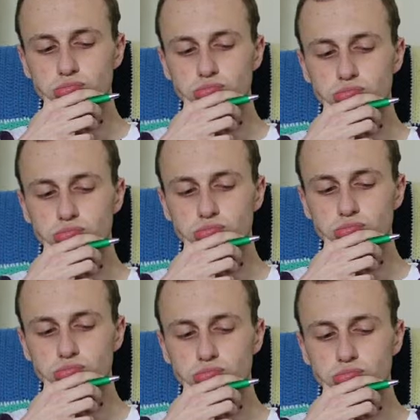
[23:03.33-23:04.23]
others,
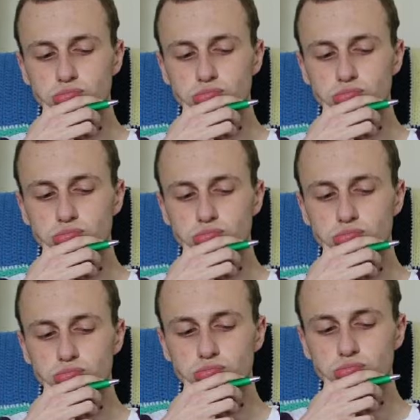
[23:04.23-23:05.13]

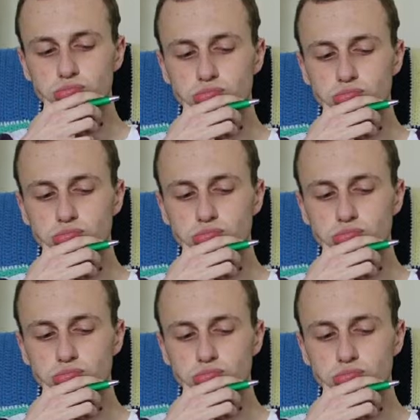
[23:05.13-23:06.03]
see if people need any
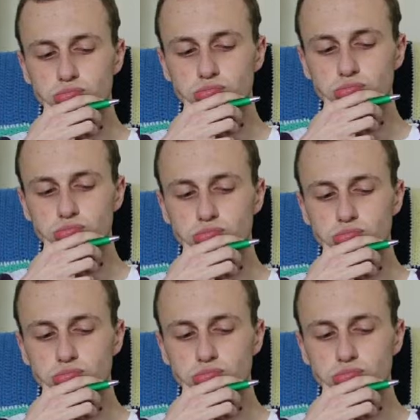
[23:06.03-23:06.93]
help, serve
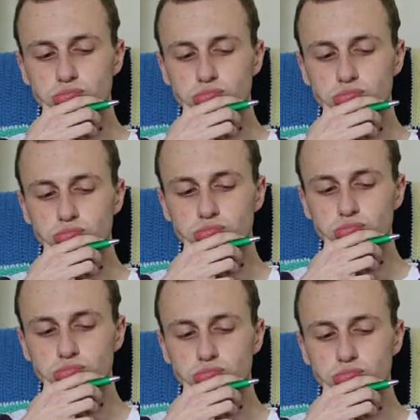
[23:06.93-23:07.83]
others,
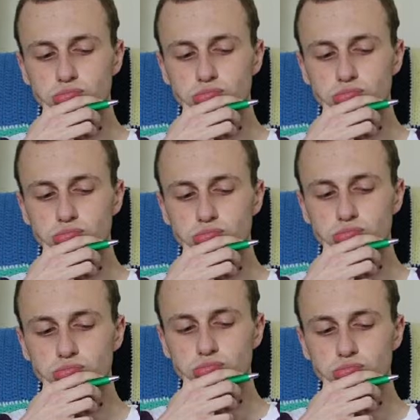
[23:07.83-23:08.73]
and
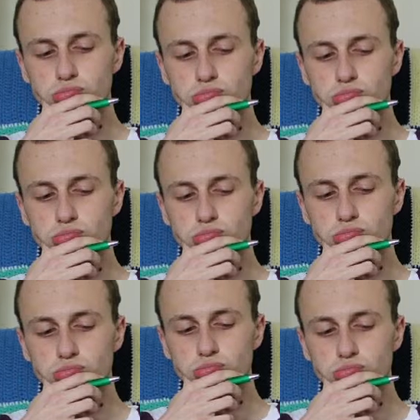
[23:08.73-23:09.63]
spread the knowledge
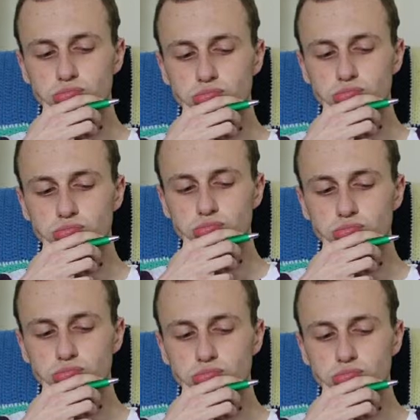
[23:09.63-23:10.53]
of our
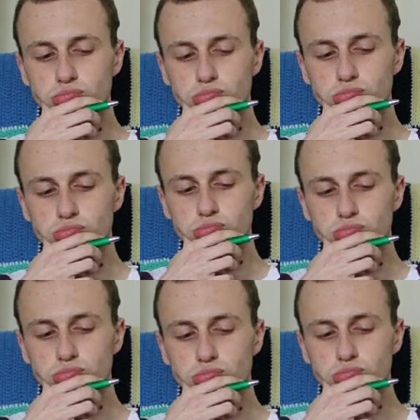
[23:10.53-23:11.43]
church, our
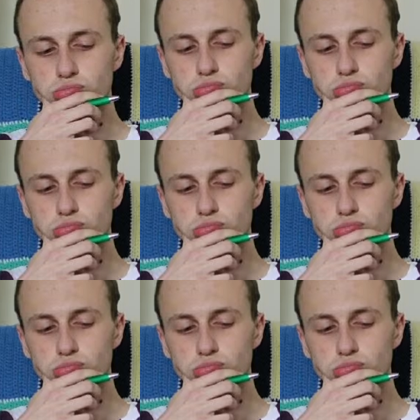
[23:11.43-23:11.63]
beliefs.